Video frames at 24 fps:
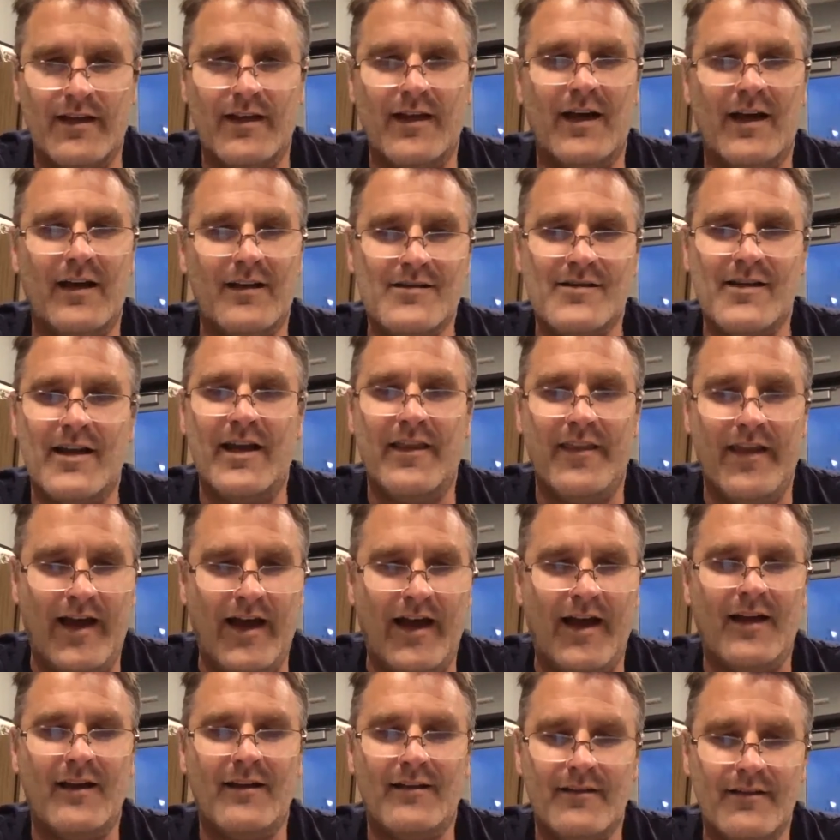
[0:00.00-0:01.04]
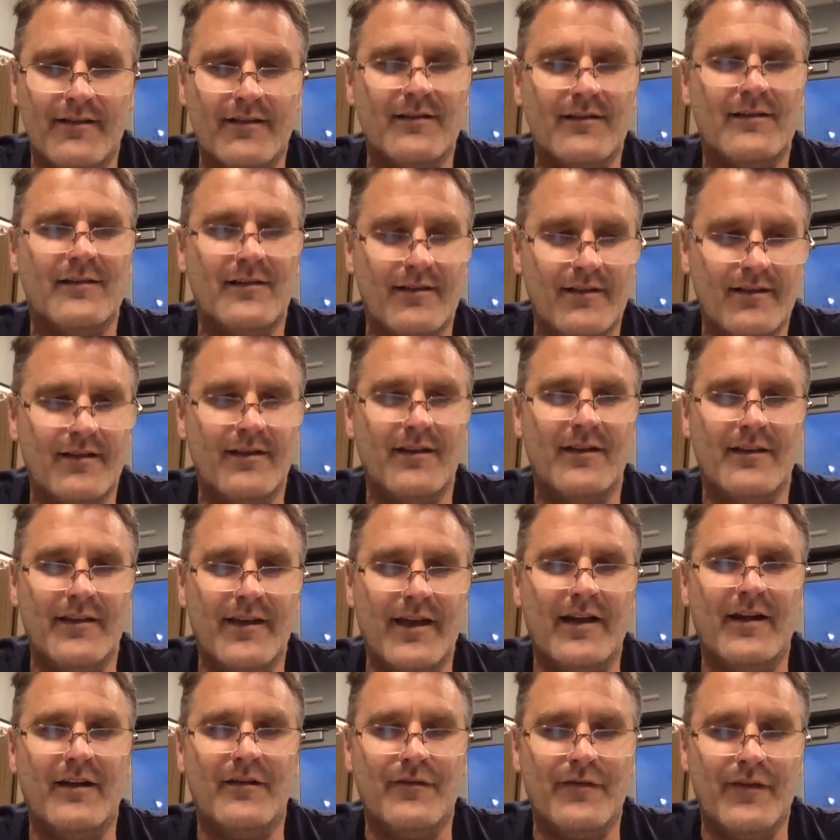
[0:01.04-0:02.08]
I'll say that
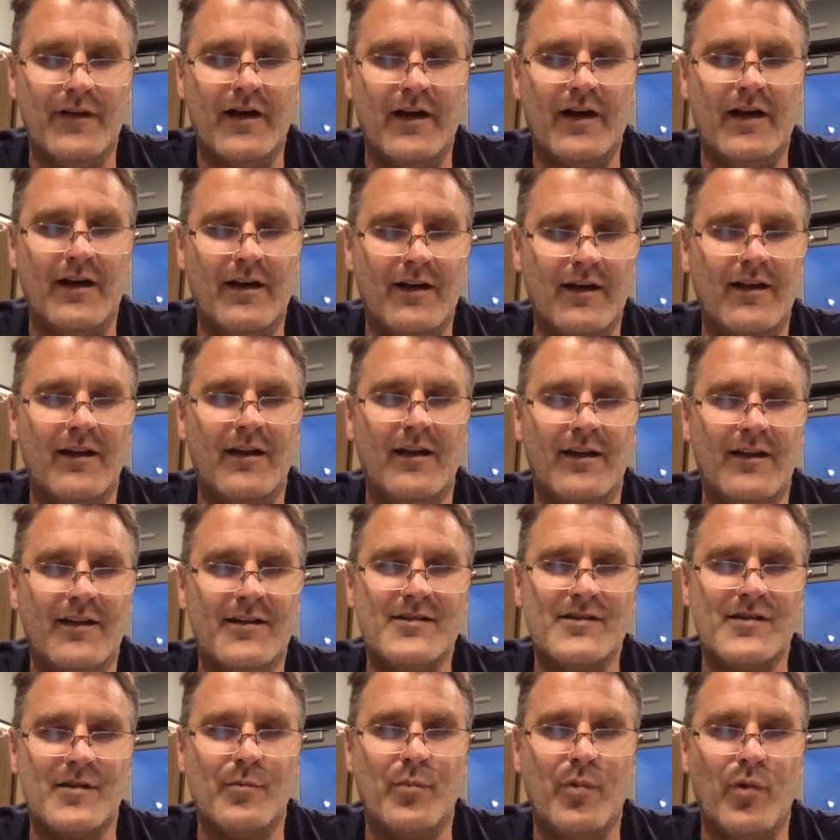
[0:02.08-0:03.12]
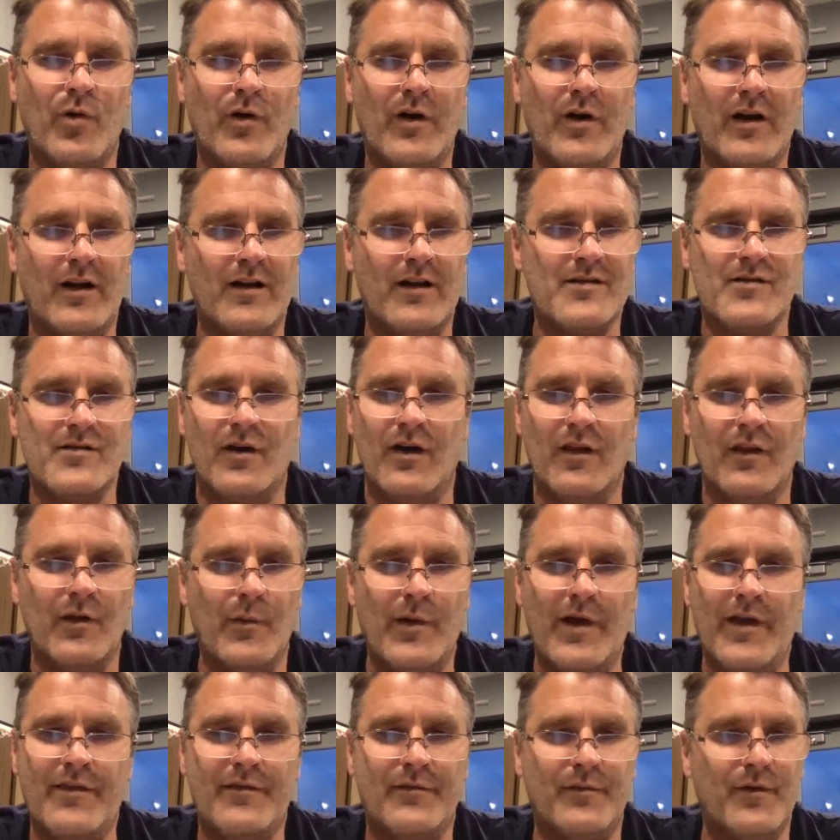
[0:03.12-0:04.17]
that have uh, supported us all the
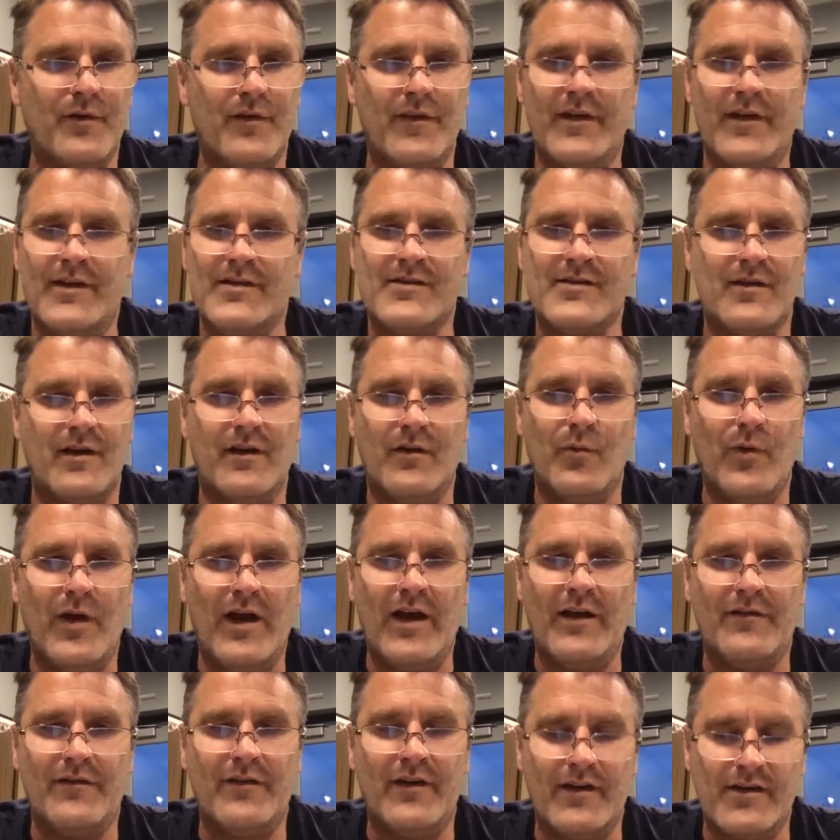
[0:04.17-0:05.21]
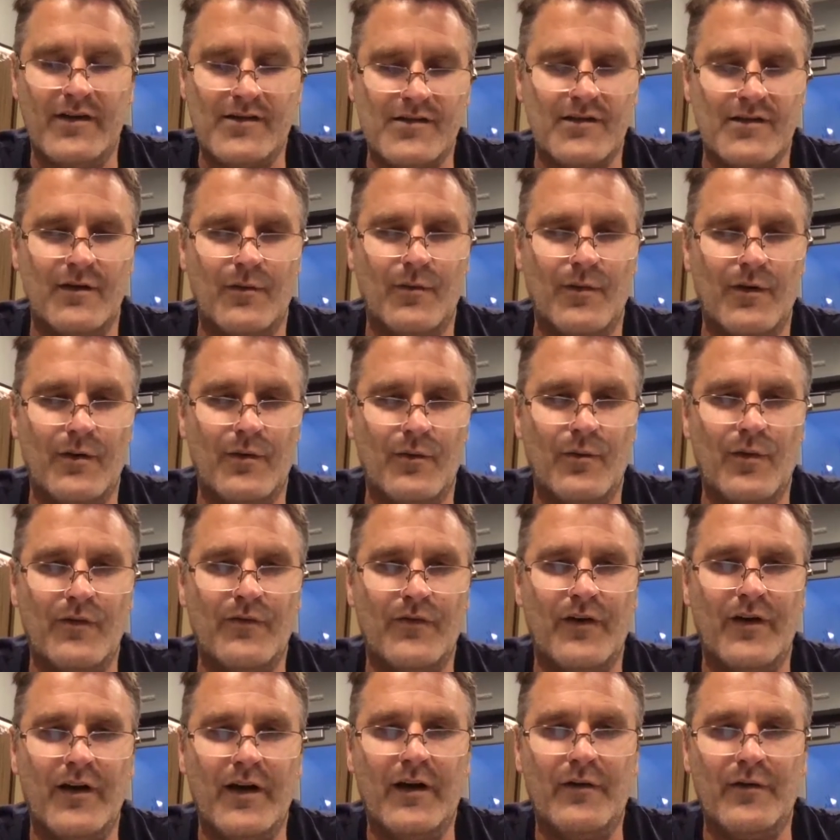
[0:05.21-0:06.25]
way through this unwavering. So we're we're
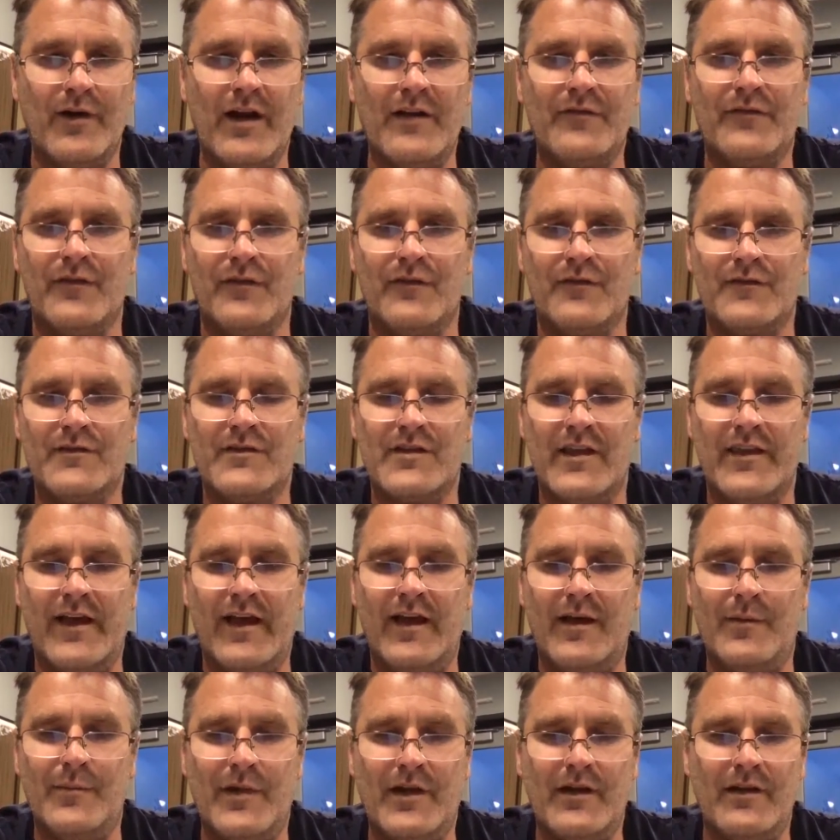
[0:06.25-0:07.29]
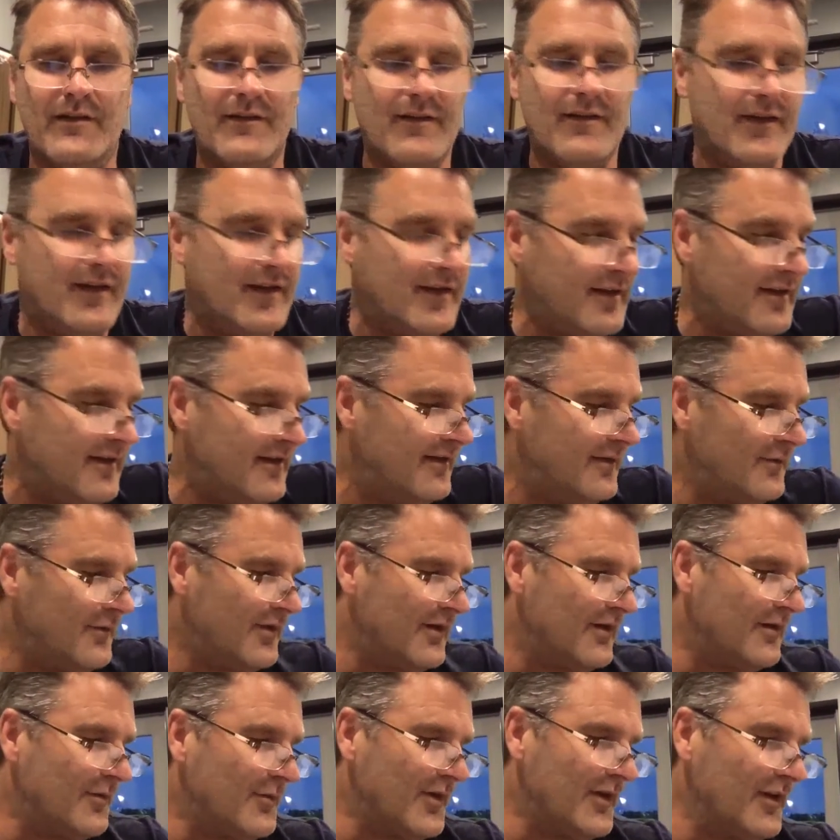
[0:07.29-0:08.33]
very grateful to them, and
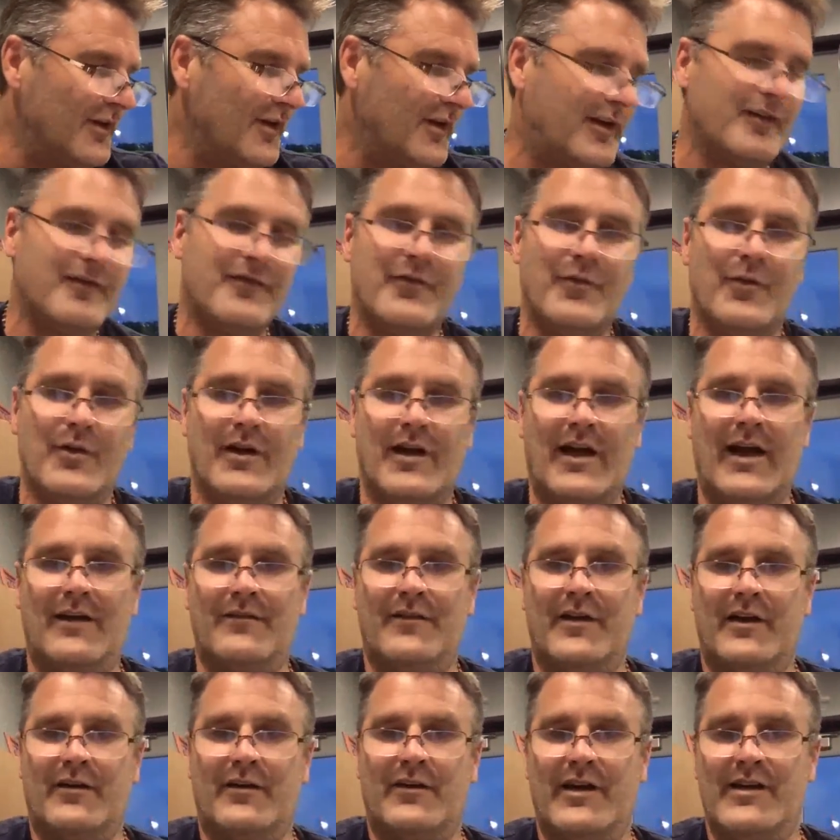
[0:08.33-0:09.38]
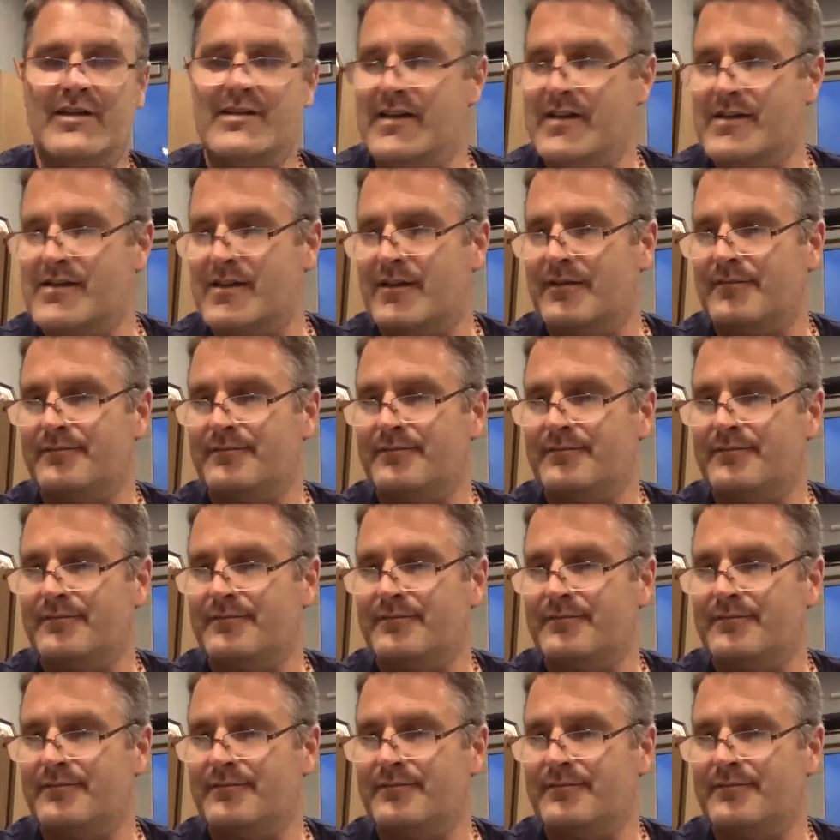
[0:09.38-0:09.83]
we're we're looking forward to having a great season.